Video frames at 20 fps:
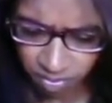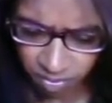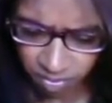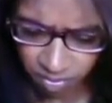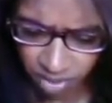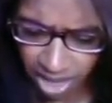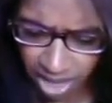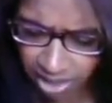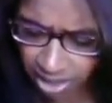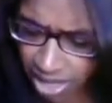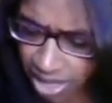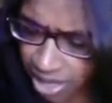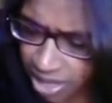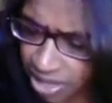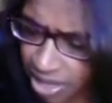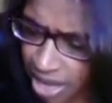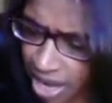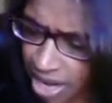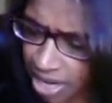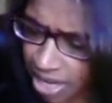I think it's
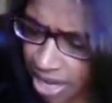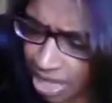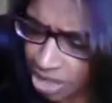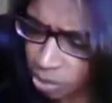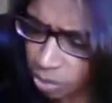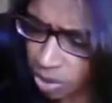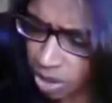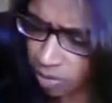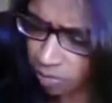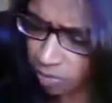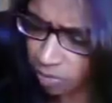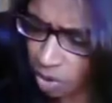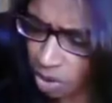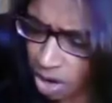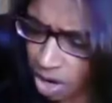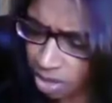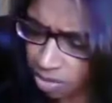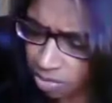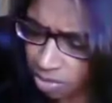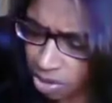an
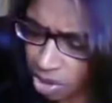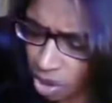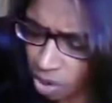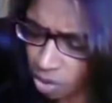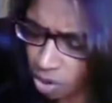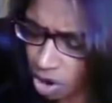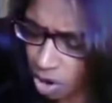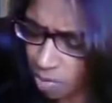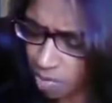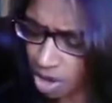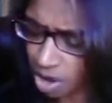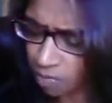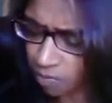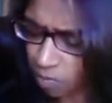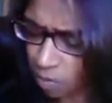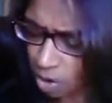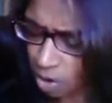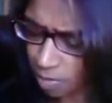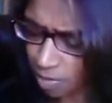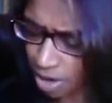8824. Don't quote me on
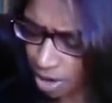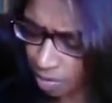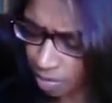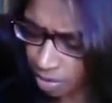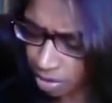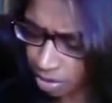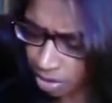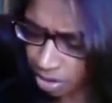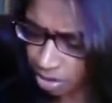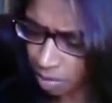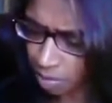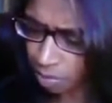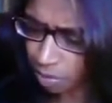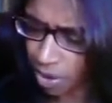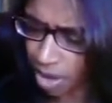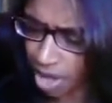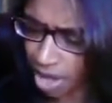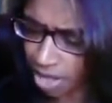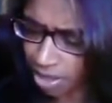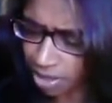form numbers,
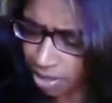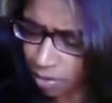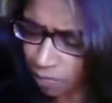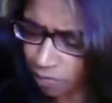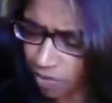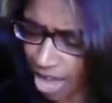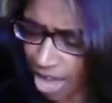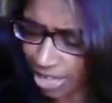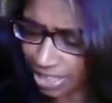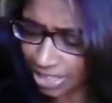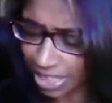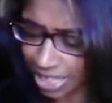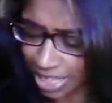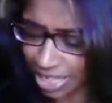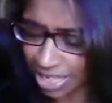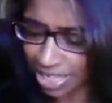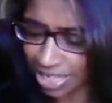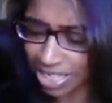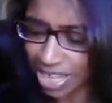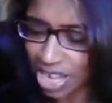but the fact
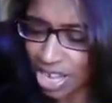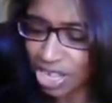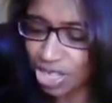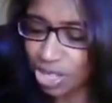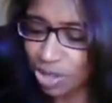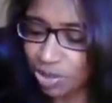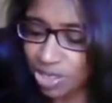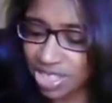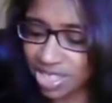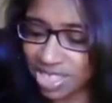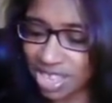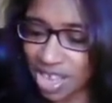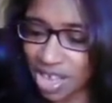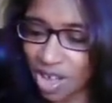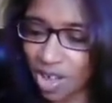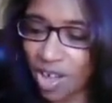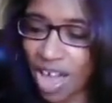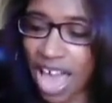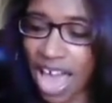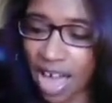is you
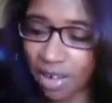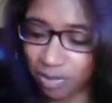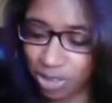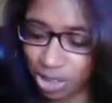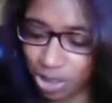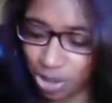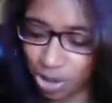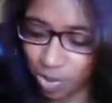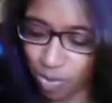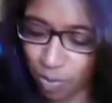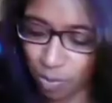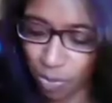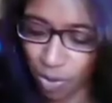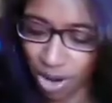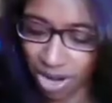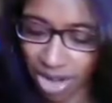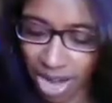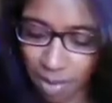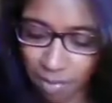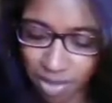still have to
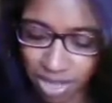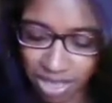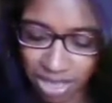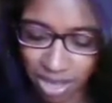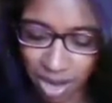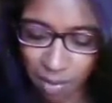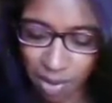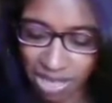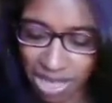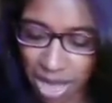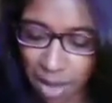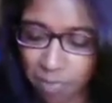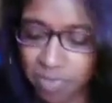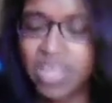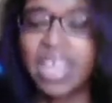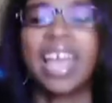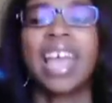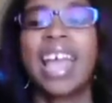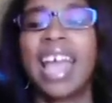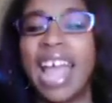report it. I'm looking on my, yep,
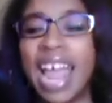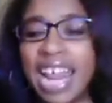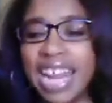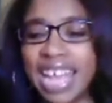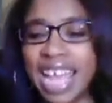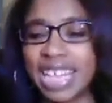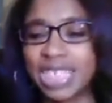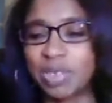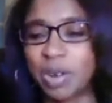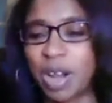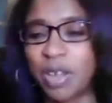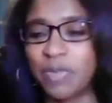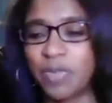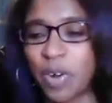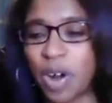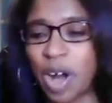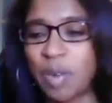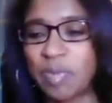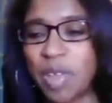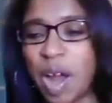
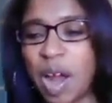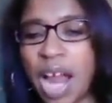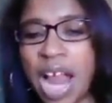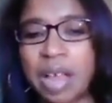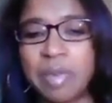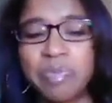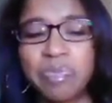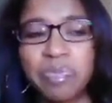8824. All right.